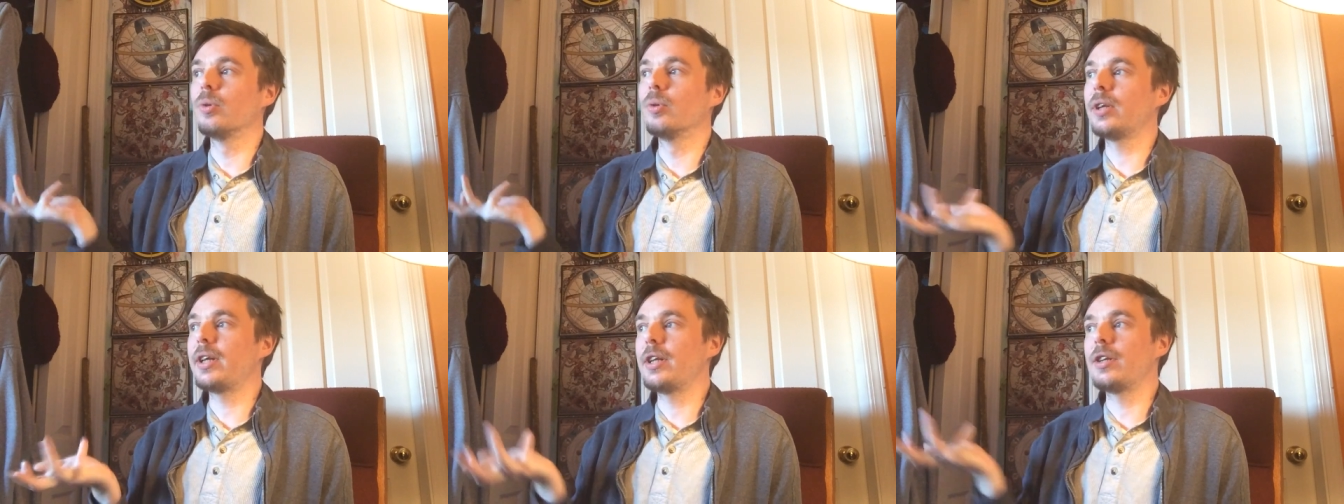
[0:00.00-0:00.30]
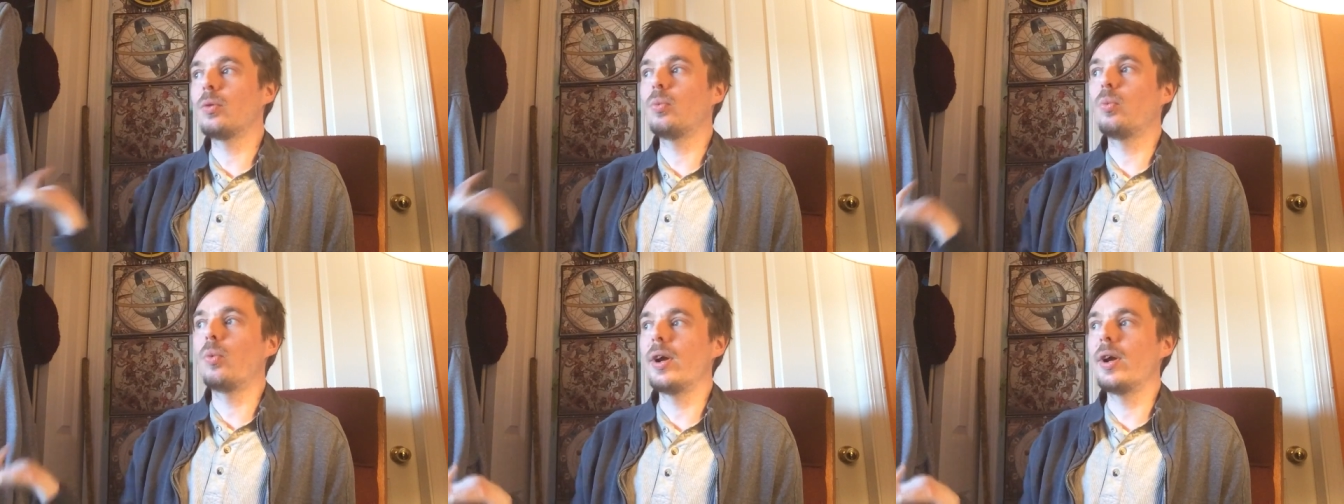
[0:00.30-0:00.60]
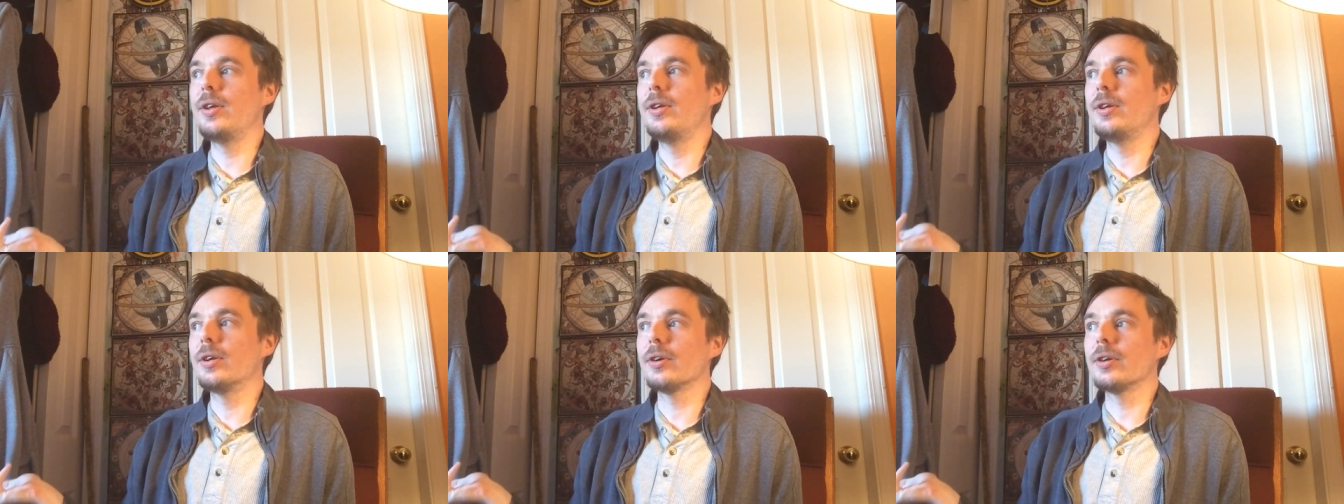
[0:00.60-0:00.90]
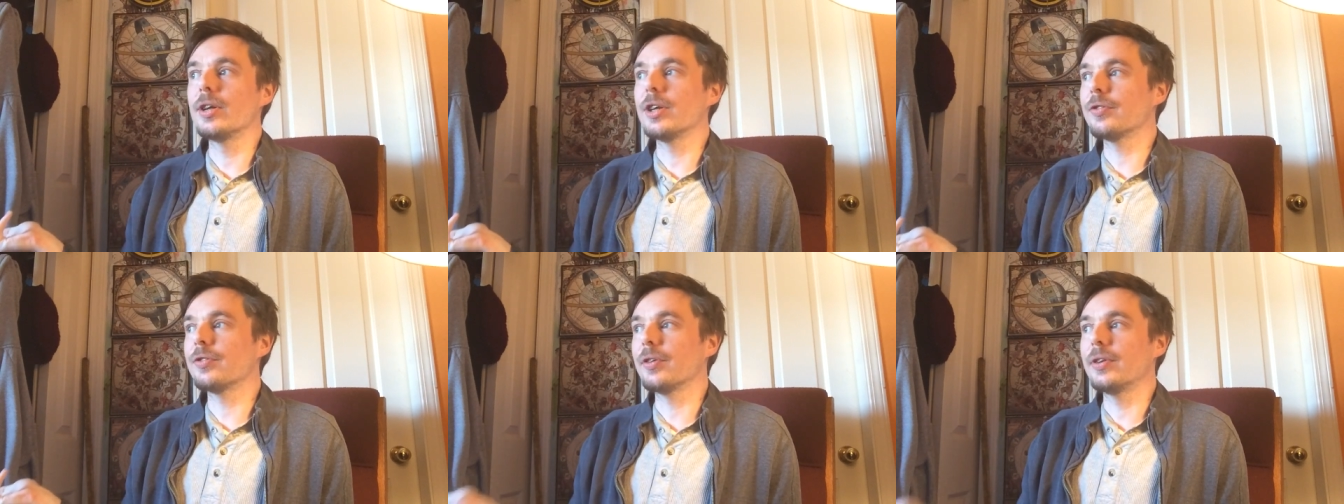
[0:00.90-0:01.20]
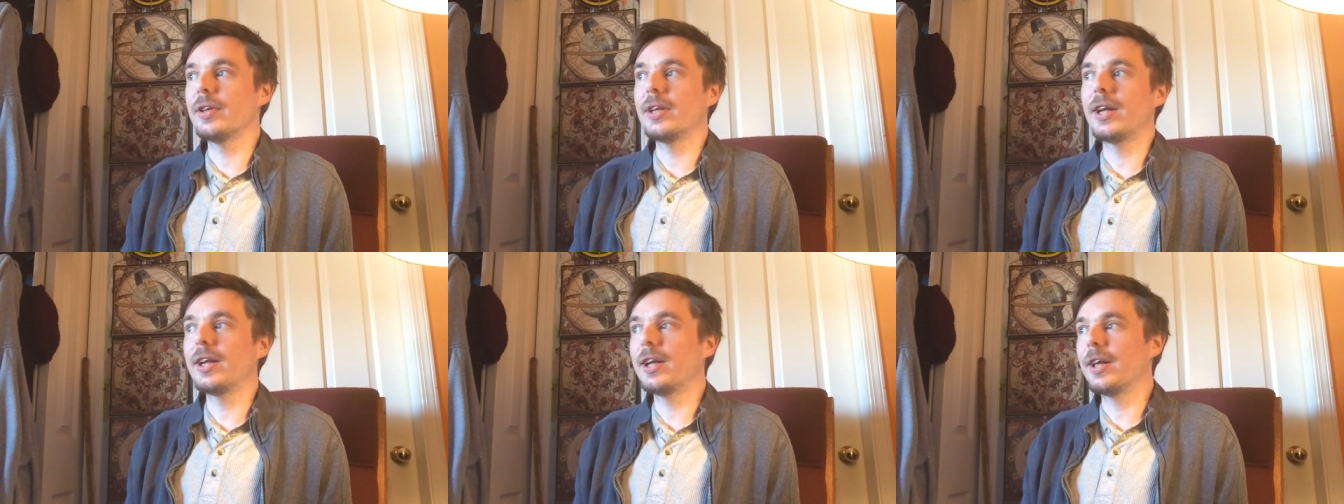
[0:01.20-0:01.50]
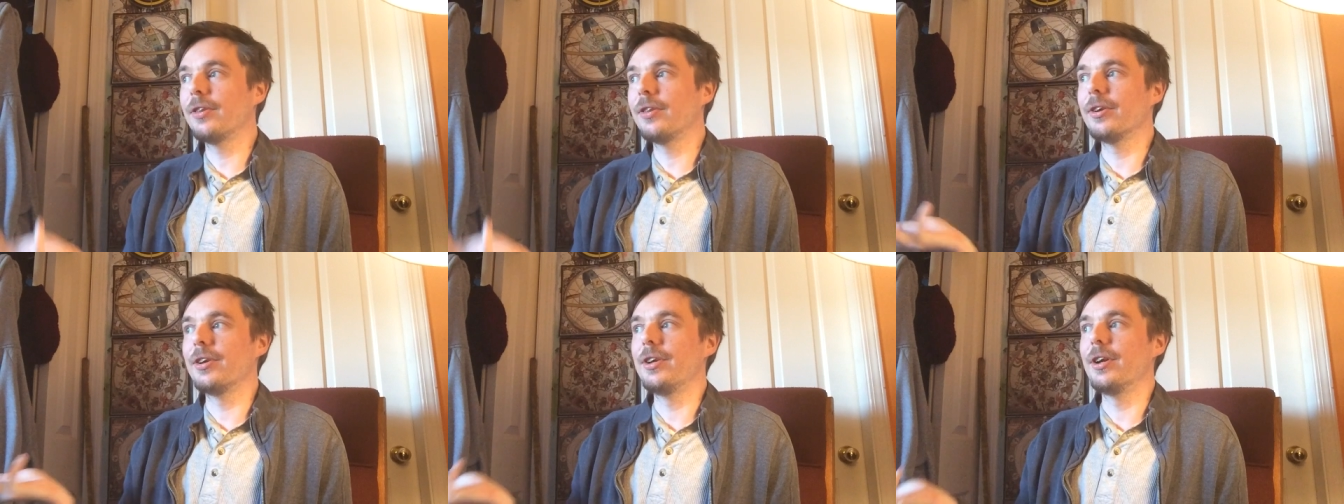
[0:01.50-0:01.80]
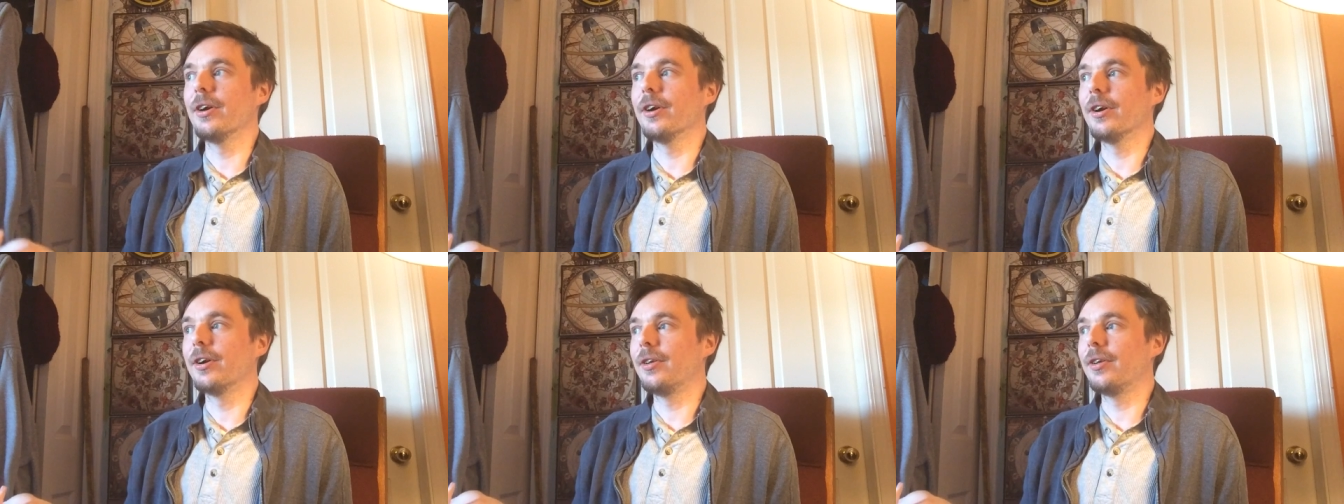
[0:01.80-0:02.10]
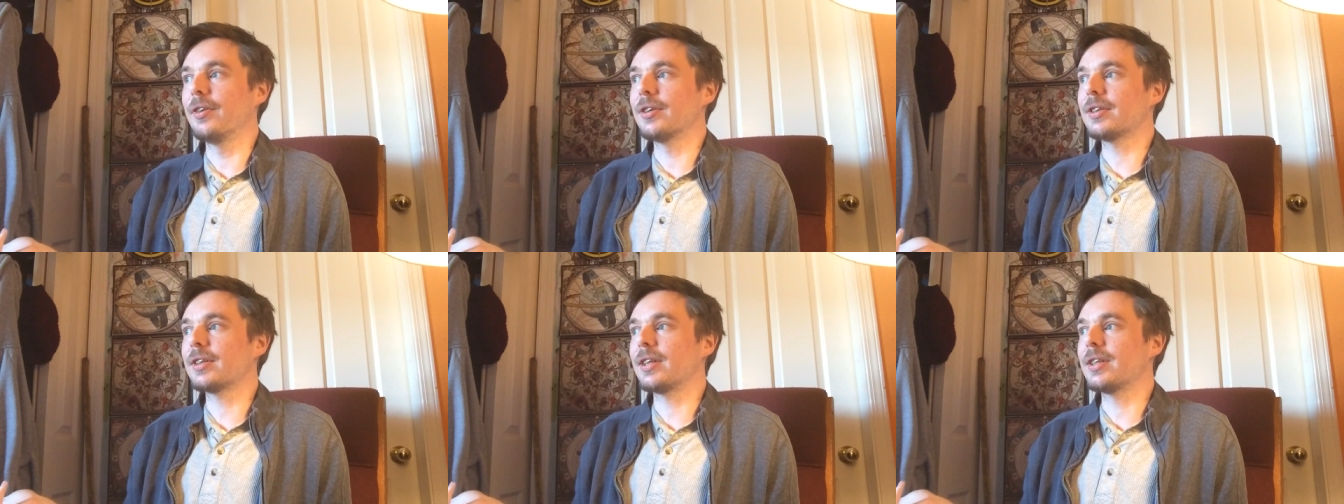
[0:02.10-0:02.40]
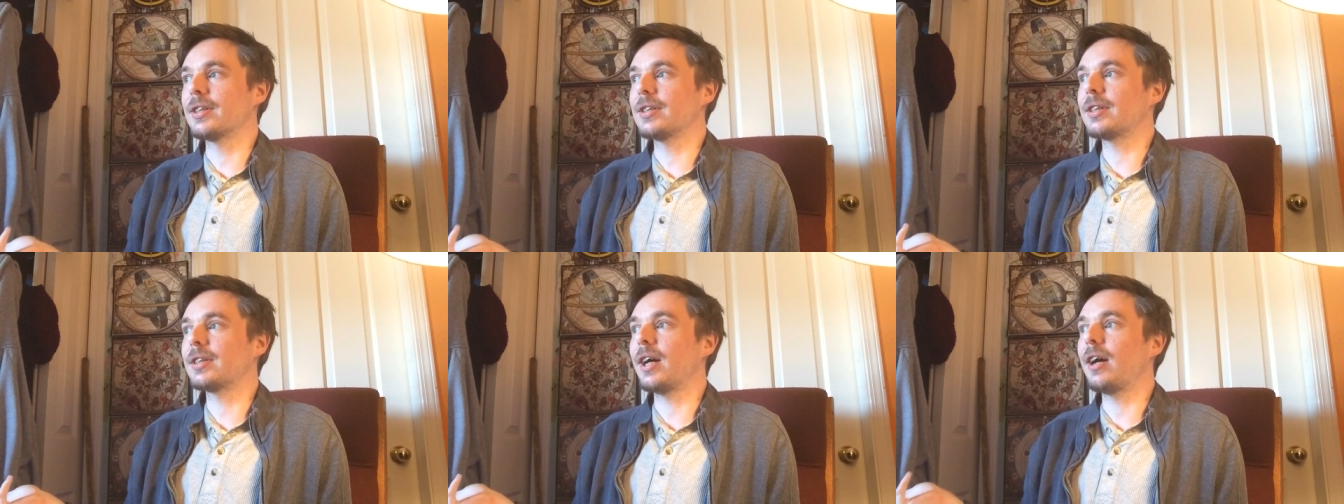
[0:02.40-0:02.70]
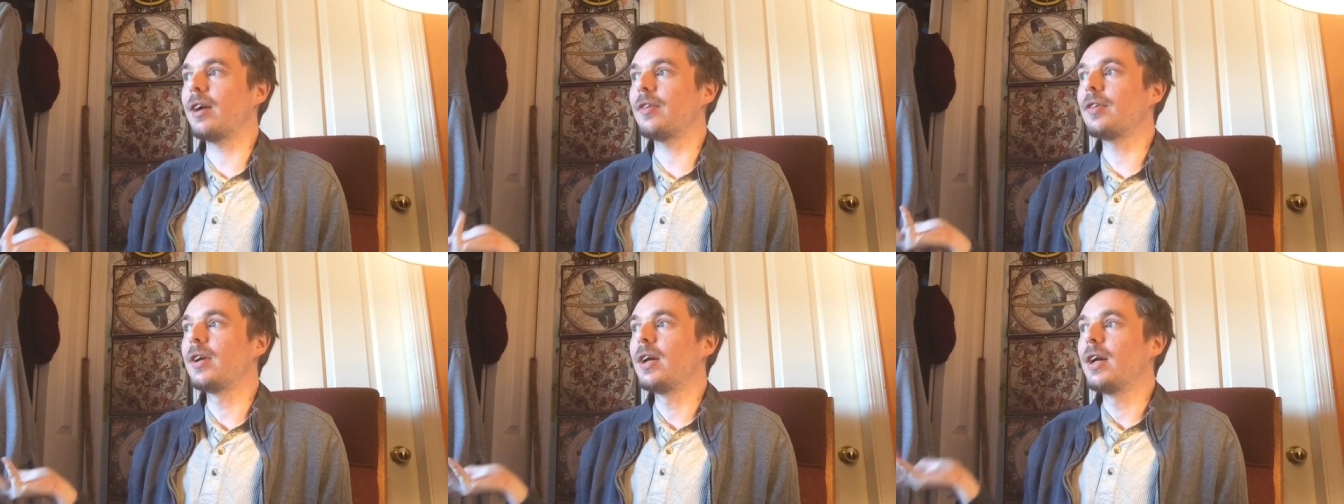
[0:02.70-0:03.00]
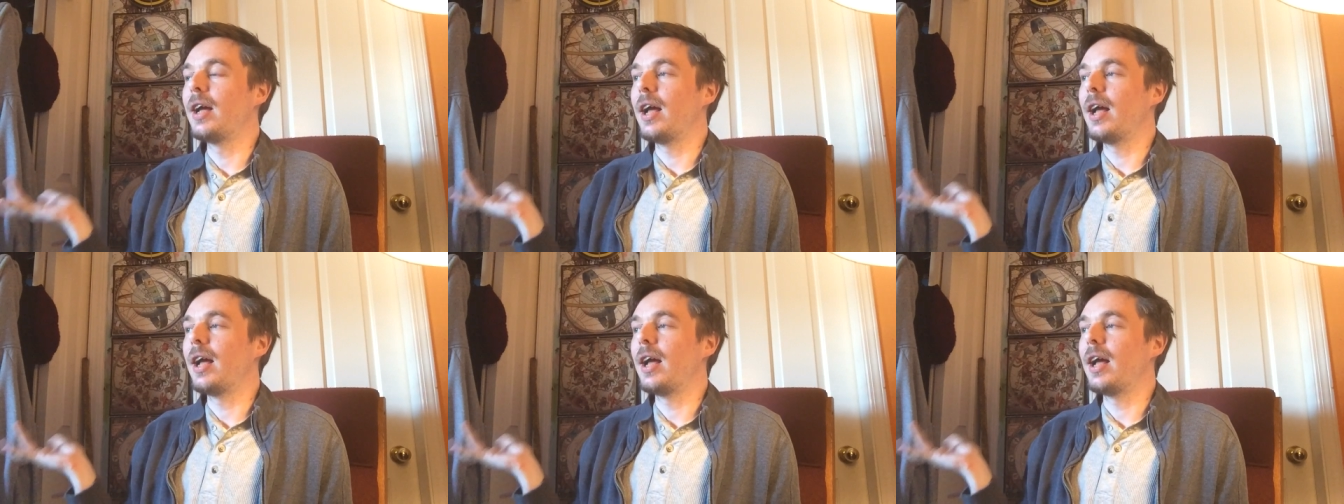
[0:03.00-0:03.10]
relate to one year different than another year and all those kind of stuff